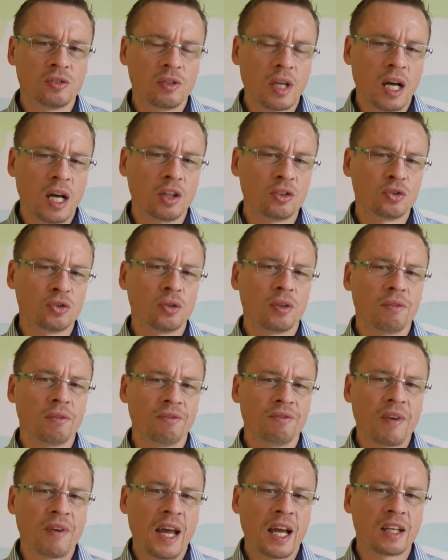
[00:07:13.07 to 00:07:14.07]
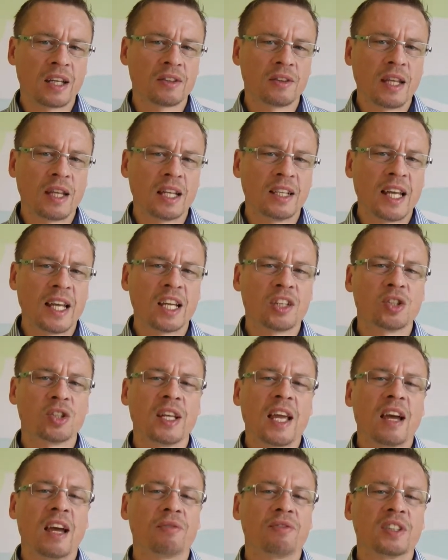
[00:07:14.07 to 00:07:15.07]
down to the fact that
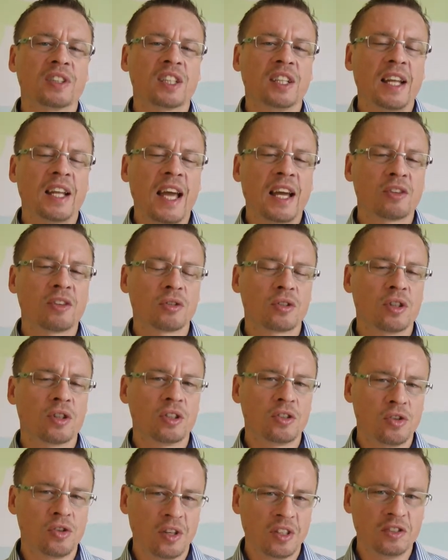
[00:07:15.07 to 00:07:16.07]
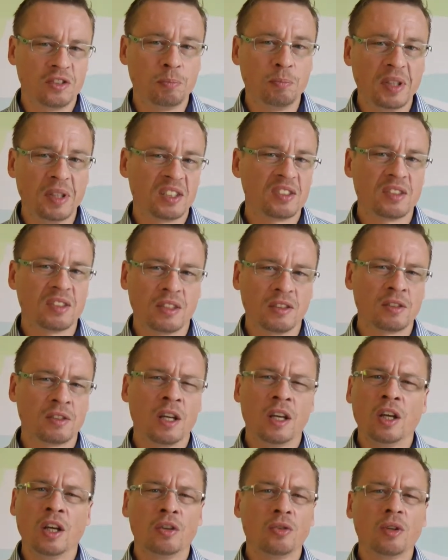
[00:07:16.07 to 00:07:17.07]
actually African agriculture is
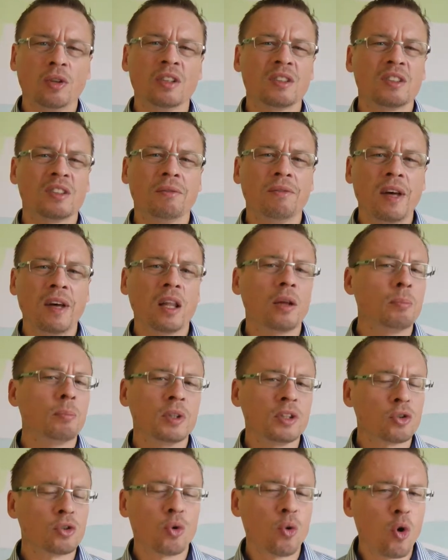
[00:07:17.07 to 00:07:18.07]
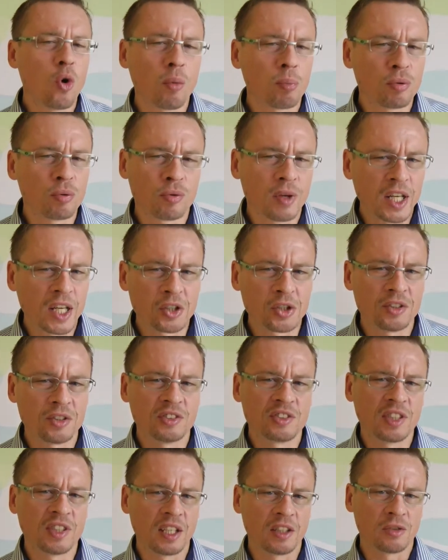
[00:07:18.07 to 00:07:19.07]
business, not a development
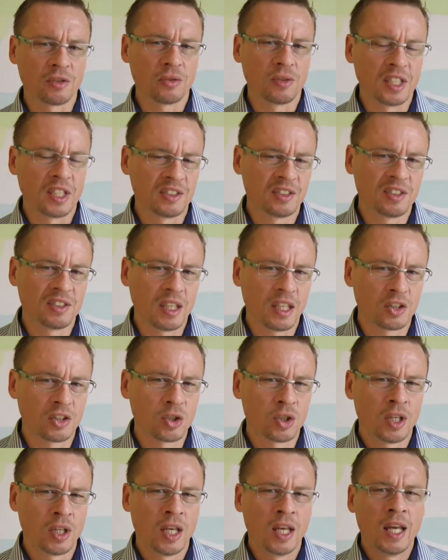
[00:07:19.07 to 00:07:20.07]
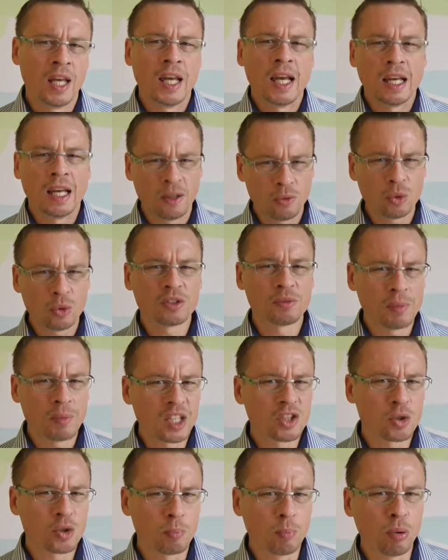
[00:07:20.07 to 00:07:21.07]
cooperation sector as such. And it was
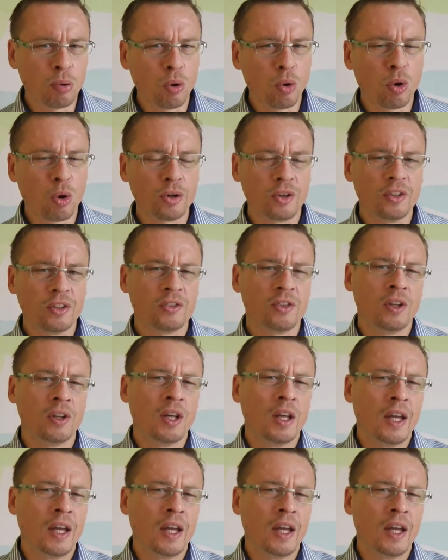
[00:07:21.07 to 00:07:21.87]
much applauded.